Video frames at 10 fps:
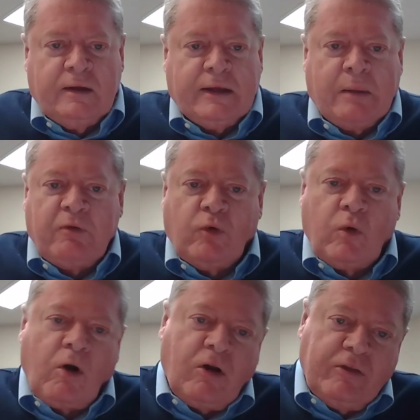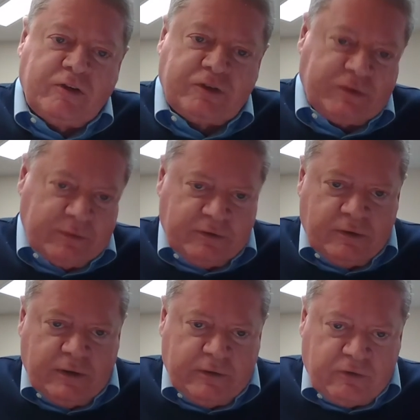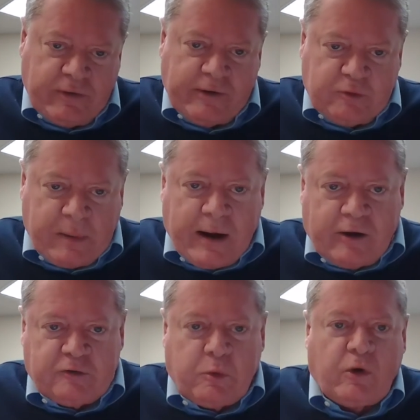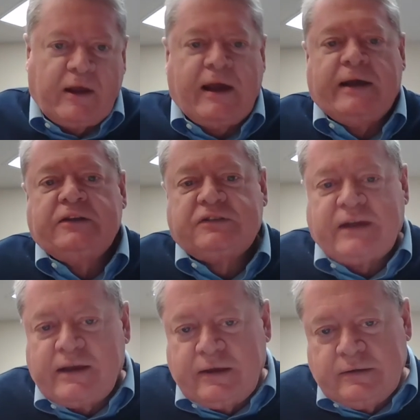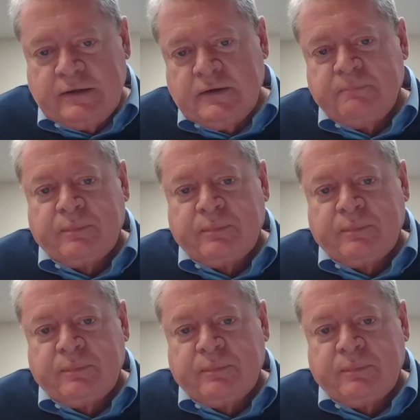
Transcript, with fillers: Now, before all this uh, transpires, Mordecai has taken